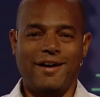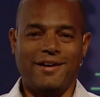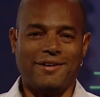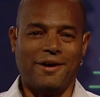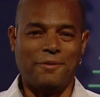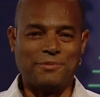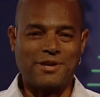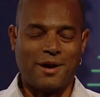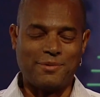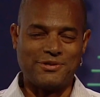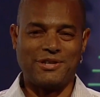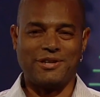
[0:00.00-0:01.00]
Hi, I'm
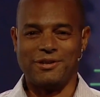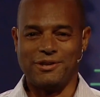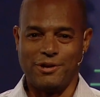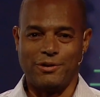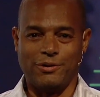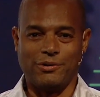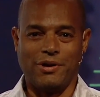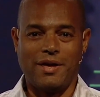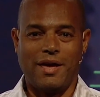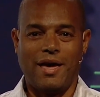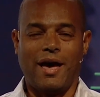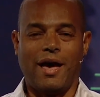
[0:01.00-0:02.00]
Thomas Anglero,
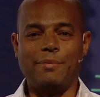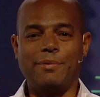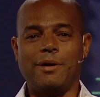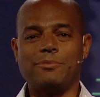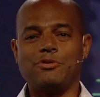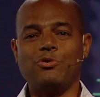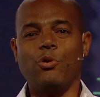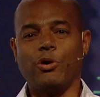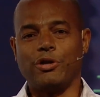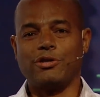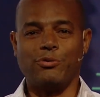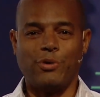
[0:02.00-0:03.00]
IBM's
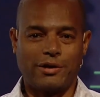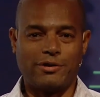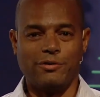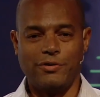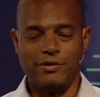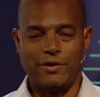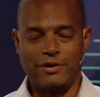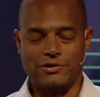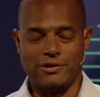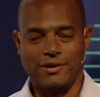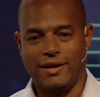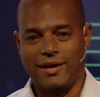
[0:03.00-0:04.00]
Nordic Director of
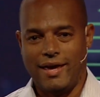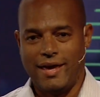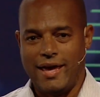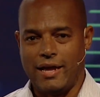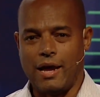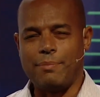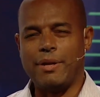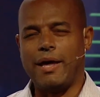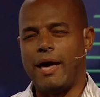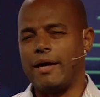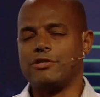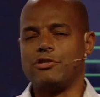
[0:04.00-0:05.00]
Innovation. And I've
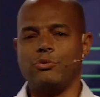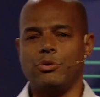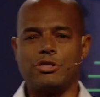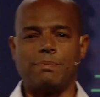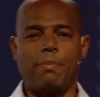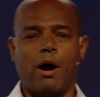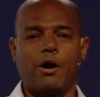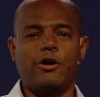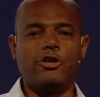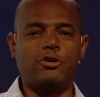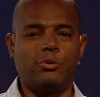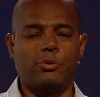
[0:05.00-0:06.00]
been asked to
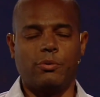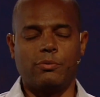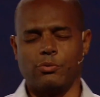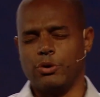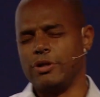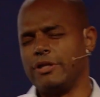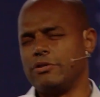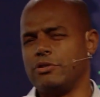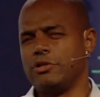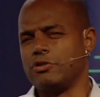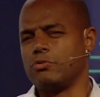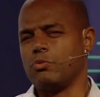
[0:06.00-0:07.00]
inspire you, really
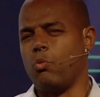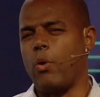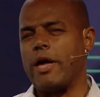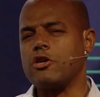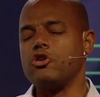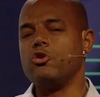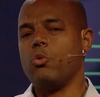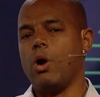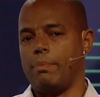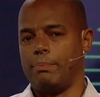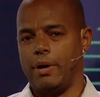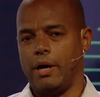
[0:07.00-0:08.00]
to just wake
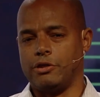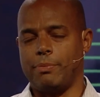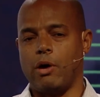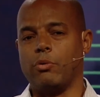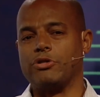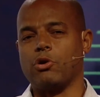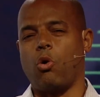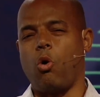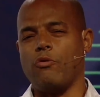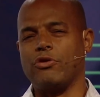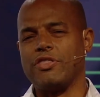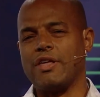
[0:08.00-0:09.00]
you up about
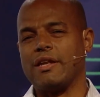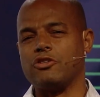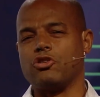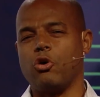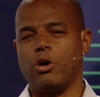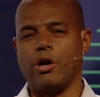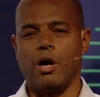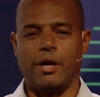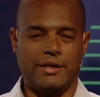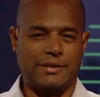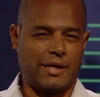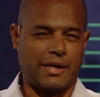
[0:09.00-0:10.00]
everything that's going
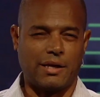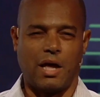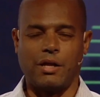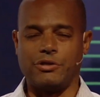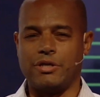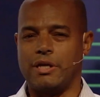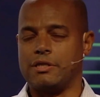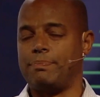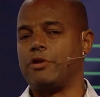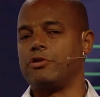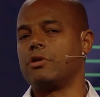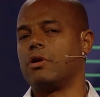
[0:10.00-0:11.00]
on in technology,
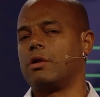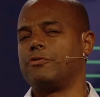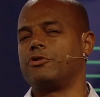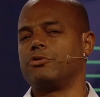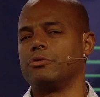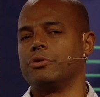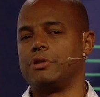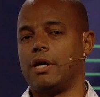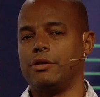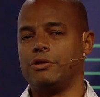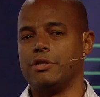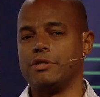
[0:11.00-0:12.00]
especially in artificial
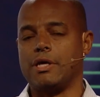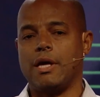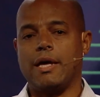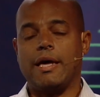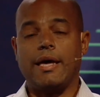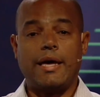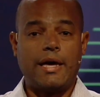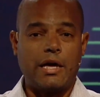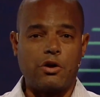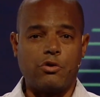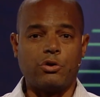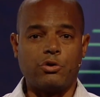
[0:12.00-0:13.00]
intelligence,
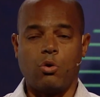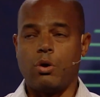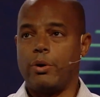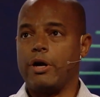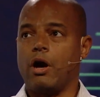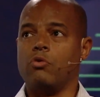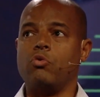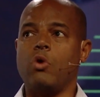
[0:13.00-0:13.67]
here in Norway,